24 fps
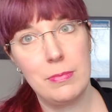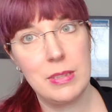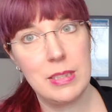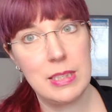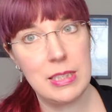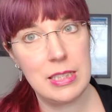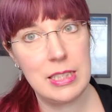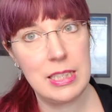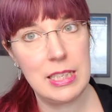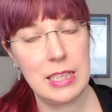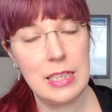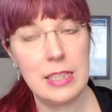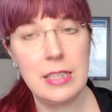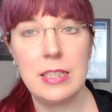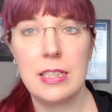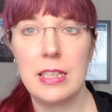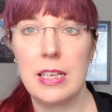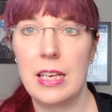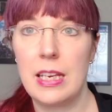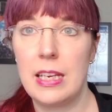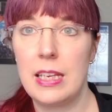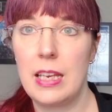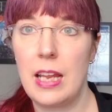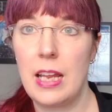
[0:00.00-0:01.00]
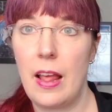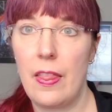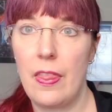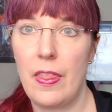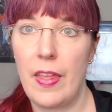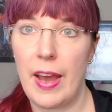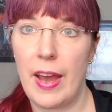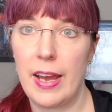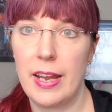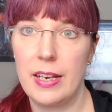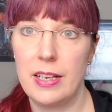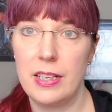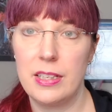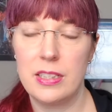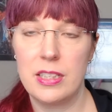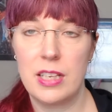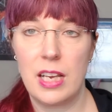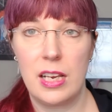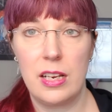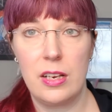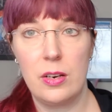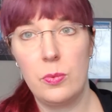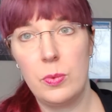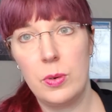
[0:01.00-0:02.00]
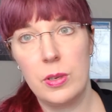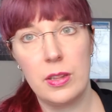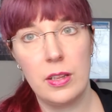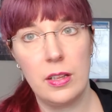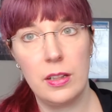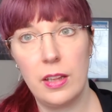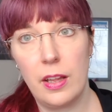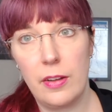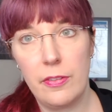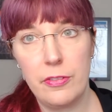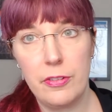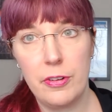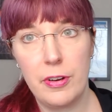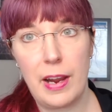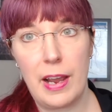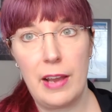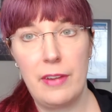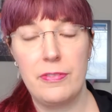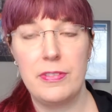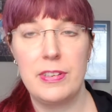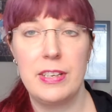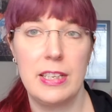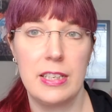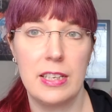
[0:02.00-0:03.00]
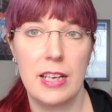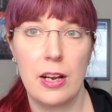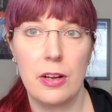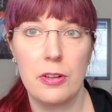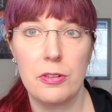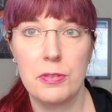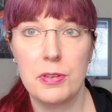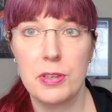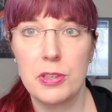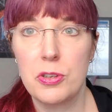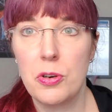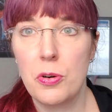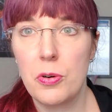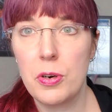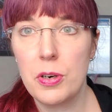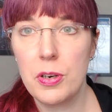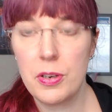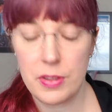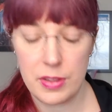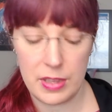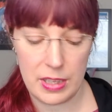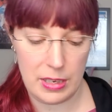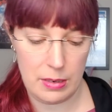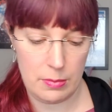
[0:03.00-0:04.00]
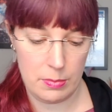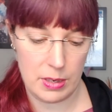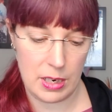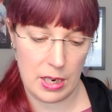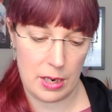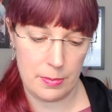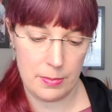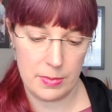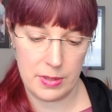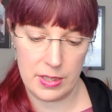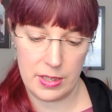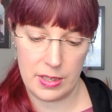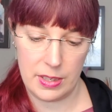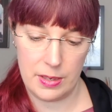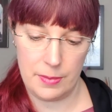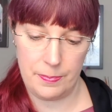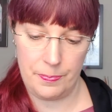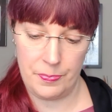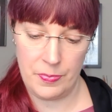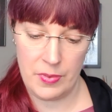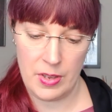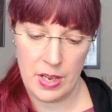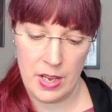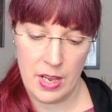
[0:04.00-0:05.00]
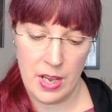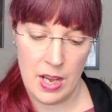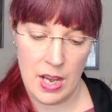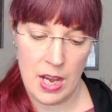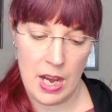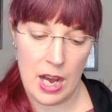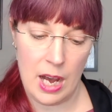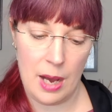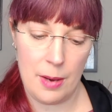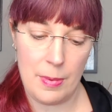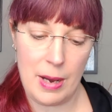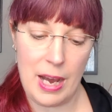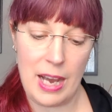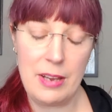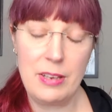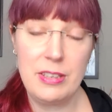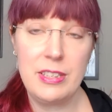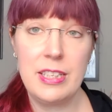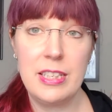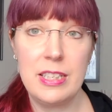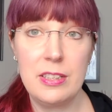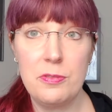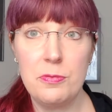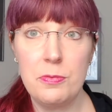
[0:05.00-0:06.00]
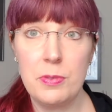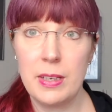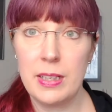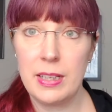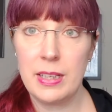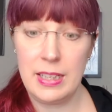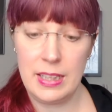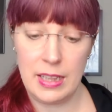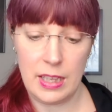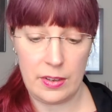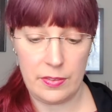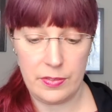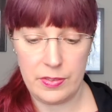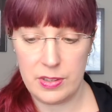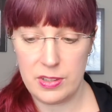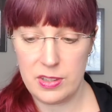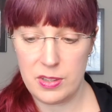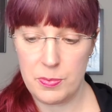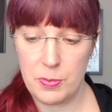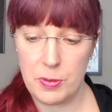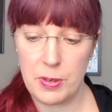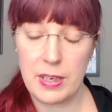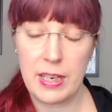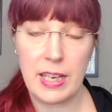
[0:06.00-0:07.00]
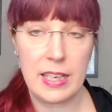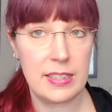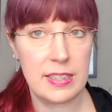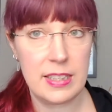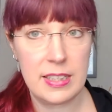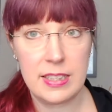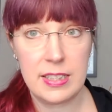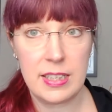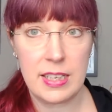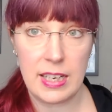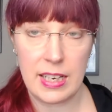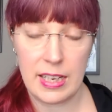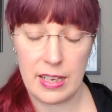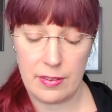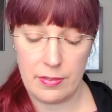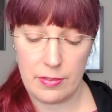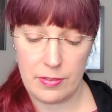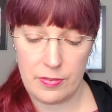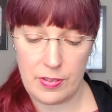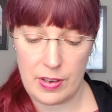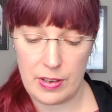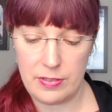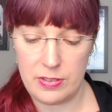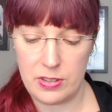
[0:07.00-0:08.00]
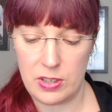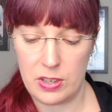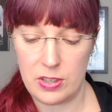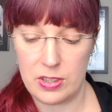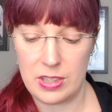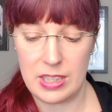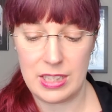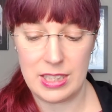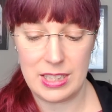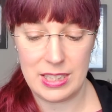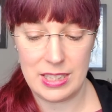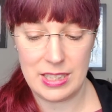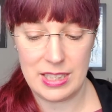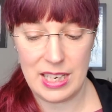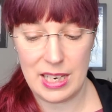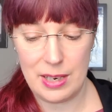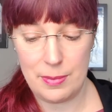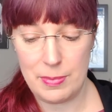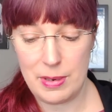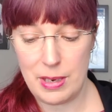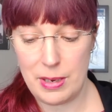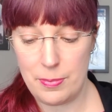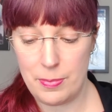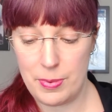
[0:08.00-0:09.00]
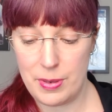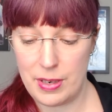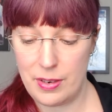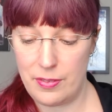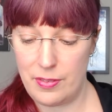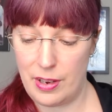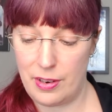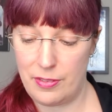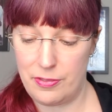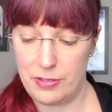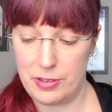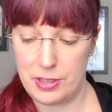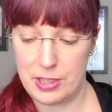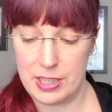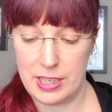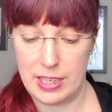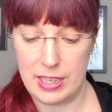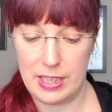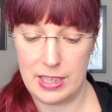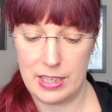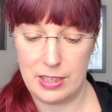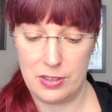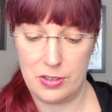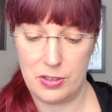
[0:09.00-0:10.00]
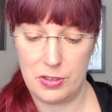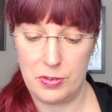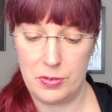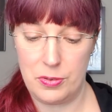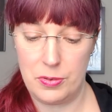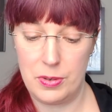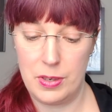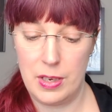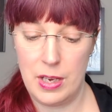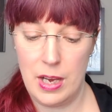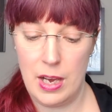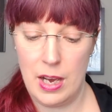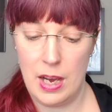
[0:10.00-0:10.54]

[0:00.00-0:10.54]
sentient, and that is kind of where the Lovecraftian eldritch horror theme comes in. I did really love this book. As I said, I gave it 5 stars. It did take me a bit of effort to get into.